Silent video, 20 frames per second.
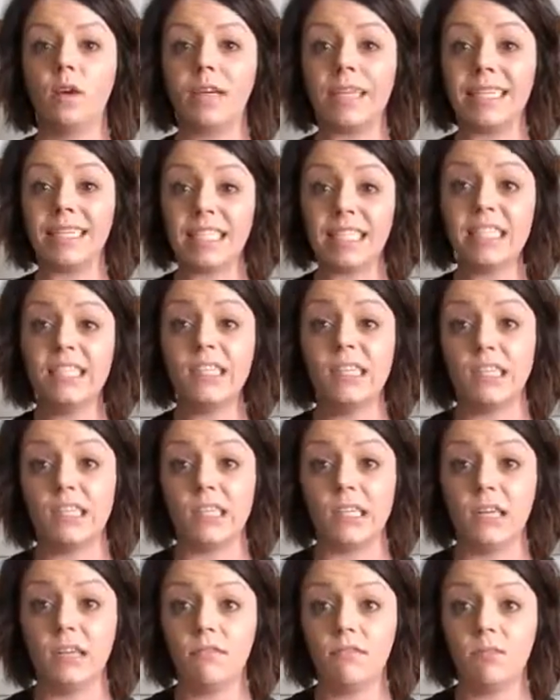
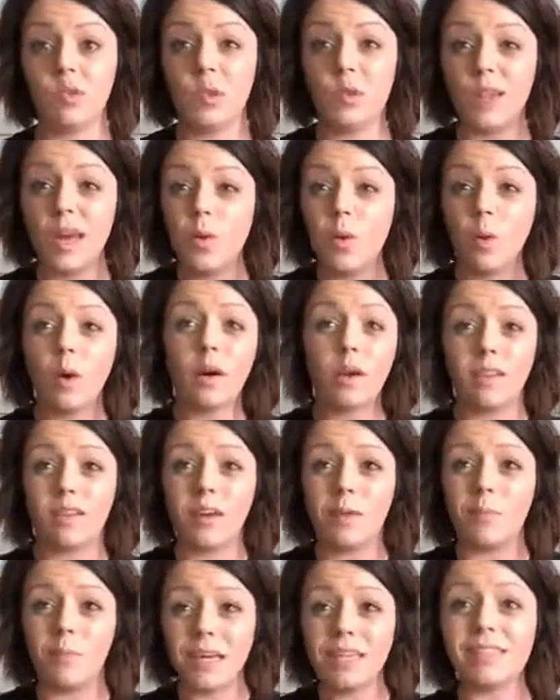consistency. Do they work
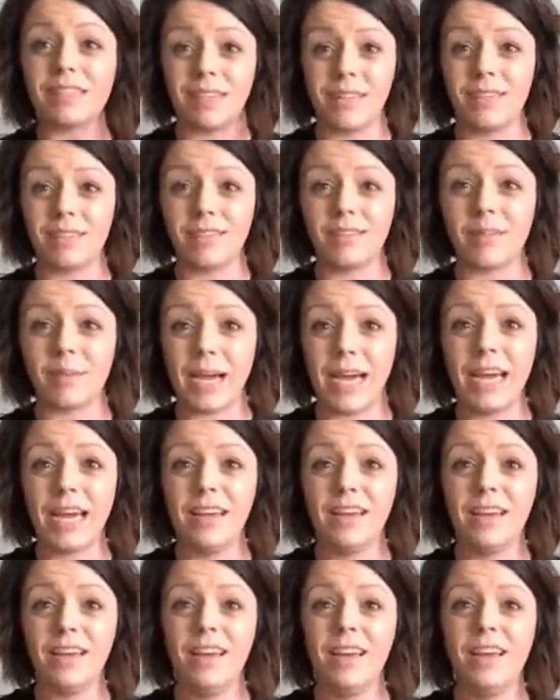their business,
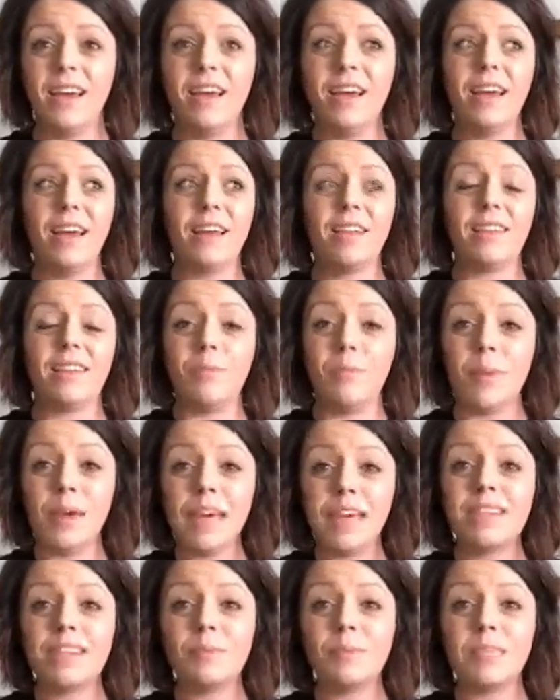right?
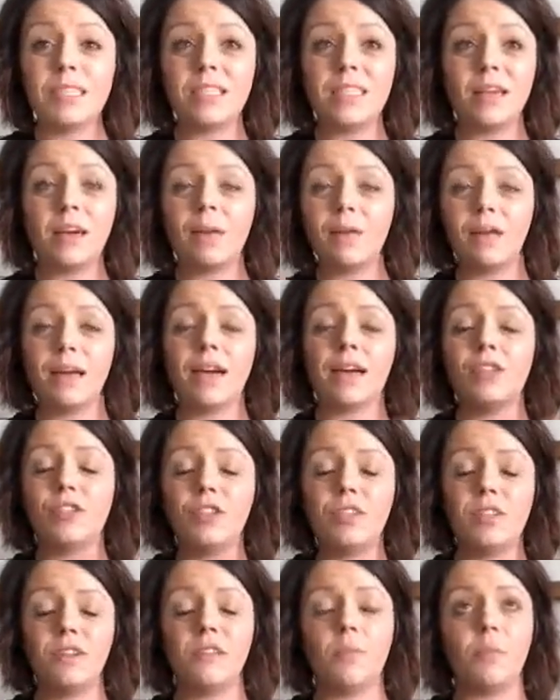I
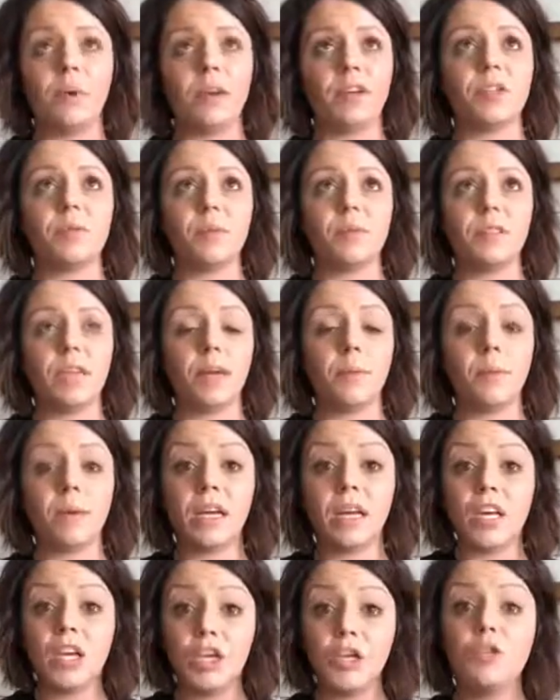shouldn't say the biggest mistake, but
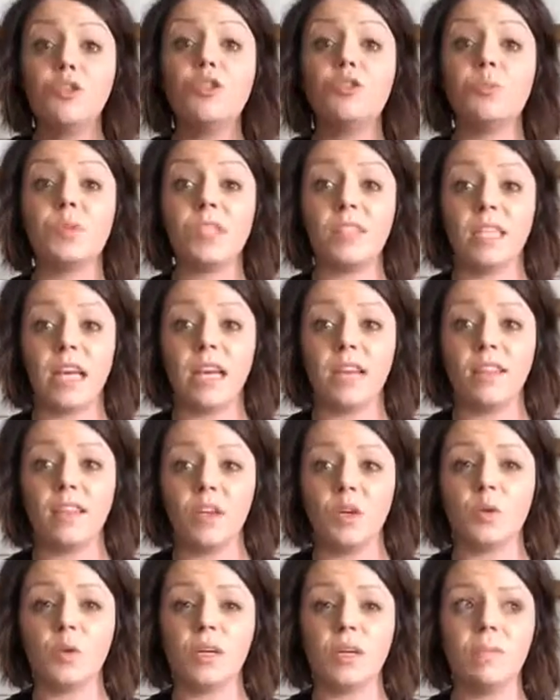a huge mistake that
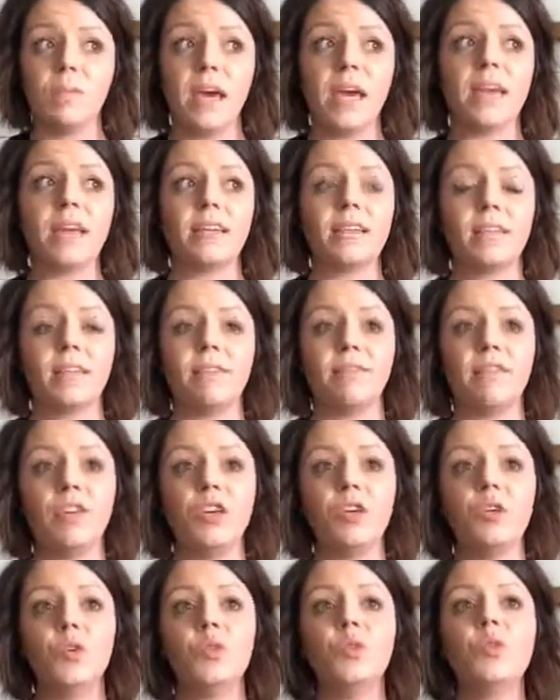you can make is if
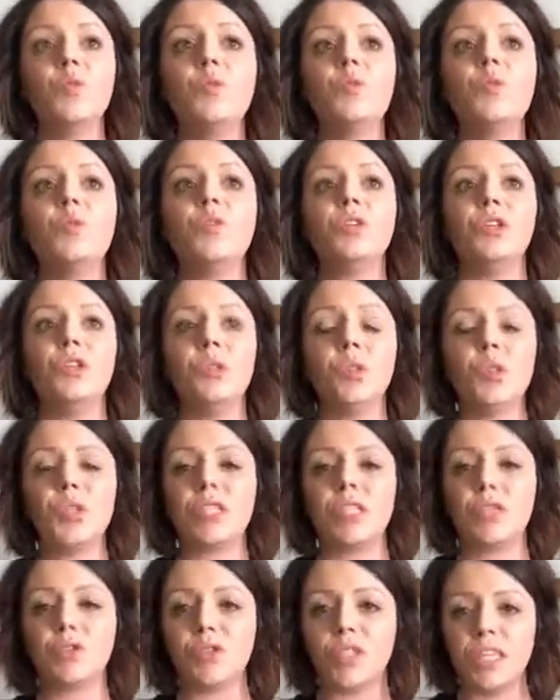you
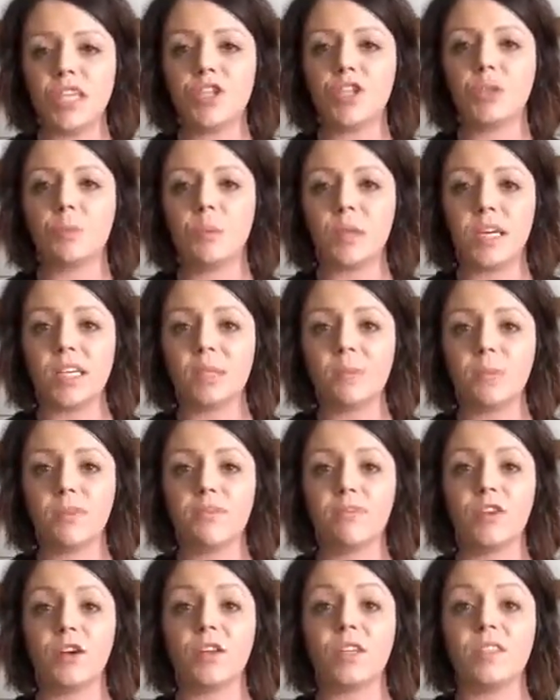use strategic
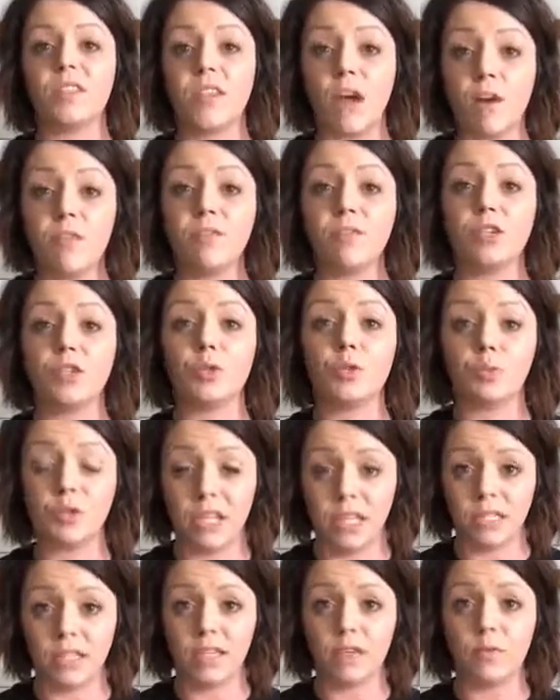placement for a selfish
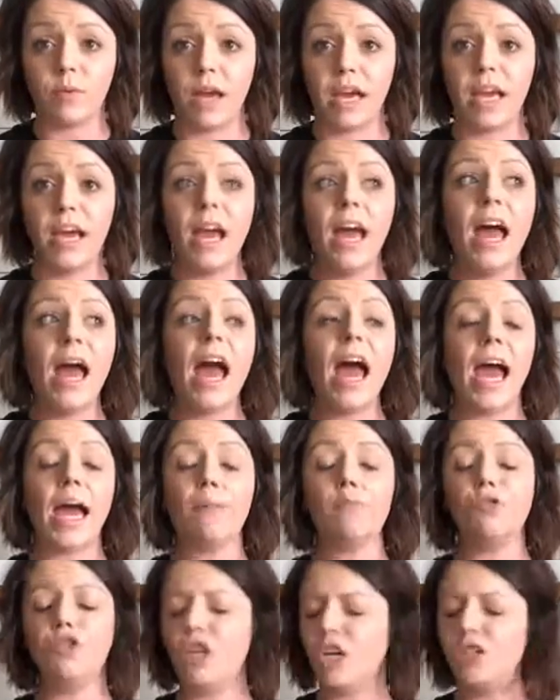reason, right?
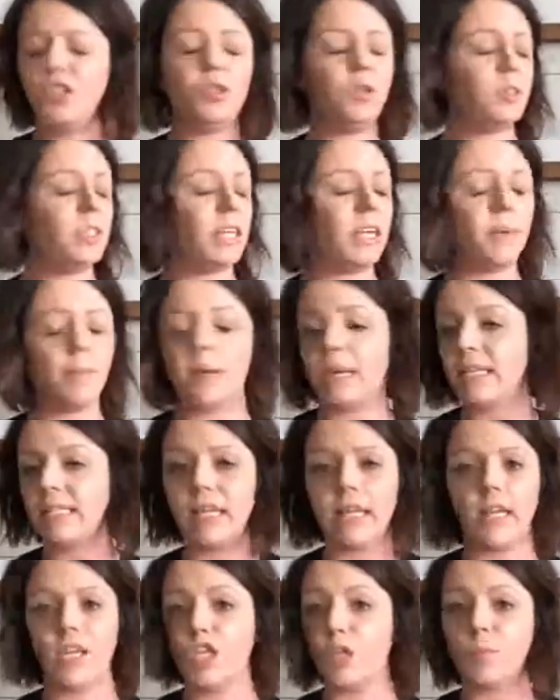I'm just using it because
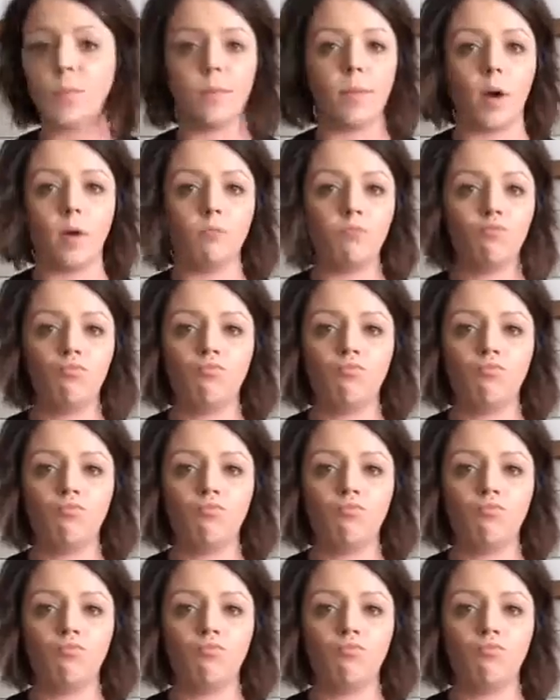I need to promote.